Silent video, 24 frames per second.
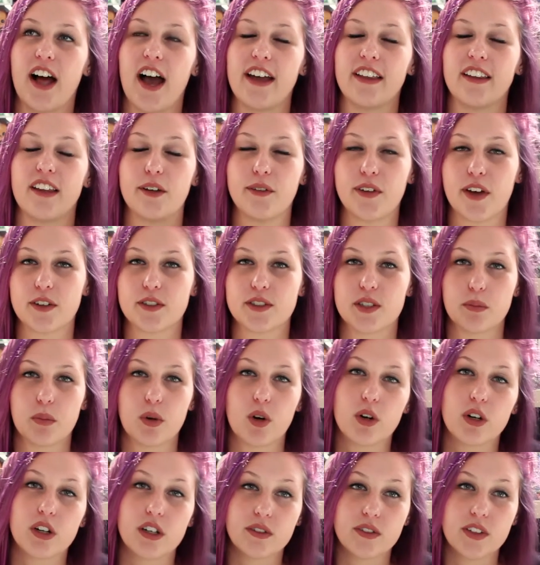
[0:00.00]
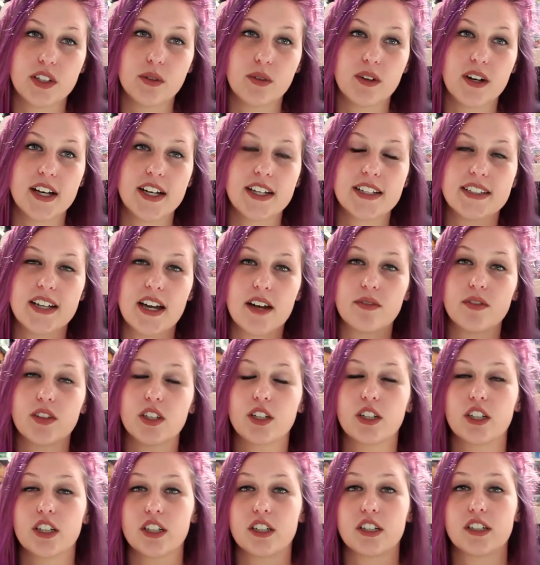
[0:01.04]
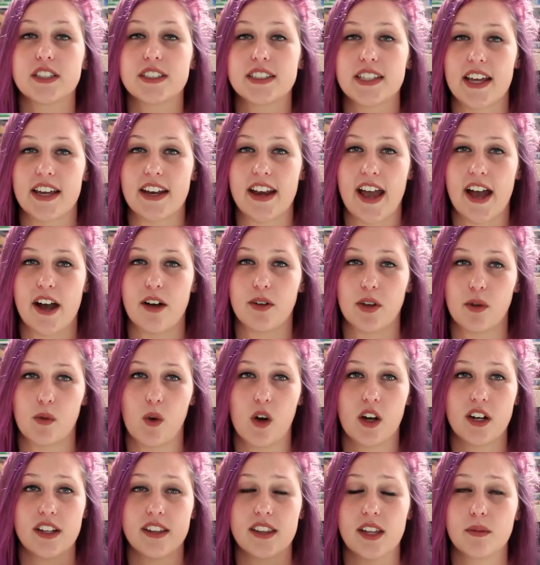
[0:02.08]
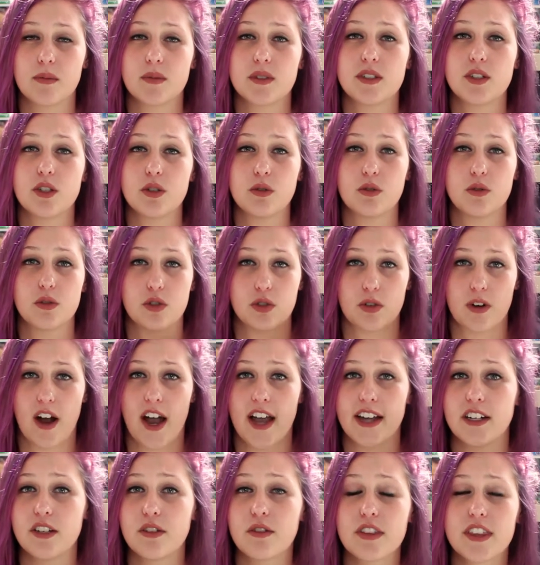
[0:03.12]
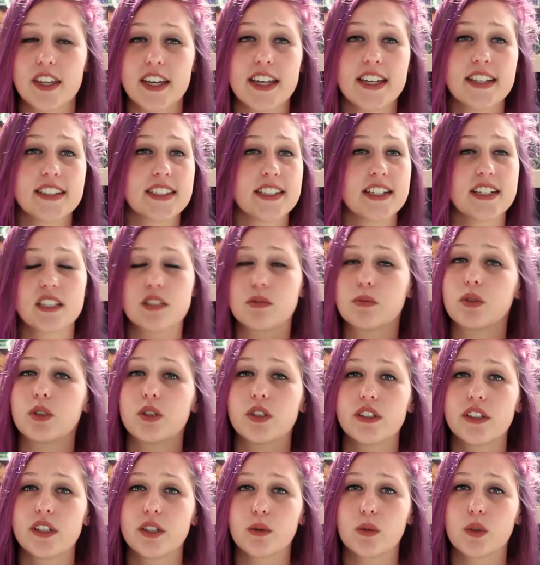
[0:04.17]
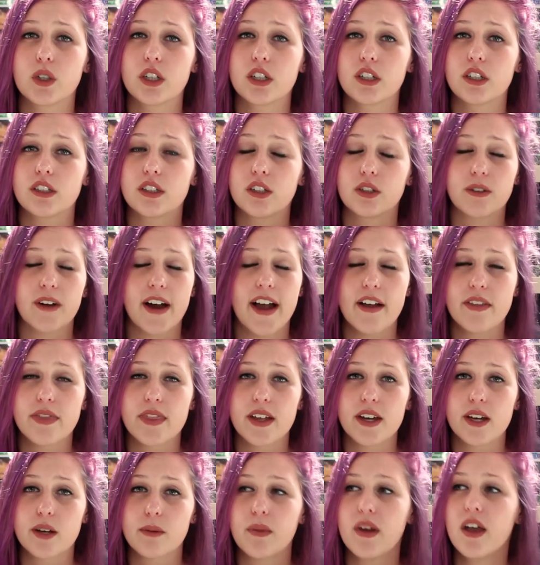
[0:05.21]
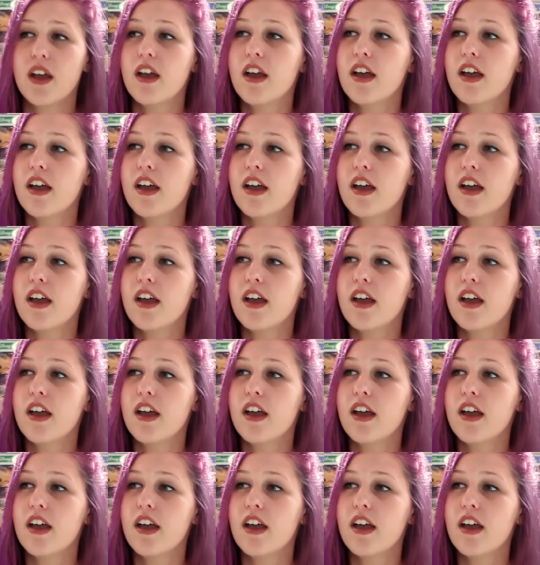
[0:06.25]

I love how supportive he was of the girls and how he wanted them to try new things and explore their world around them.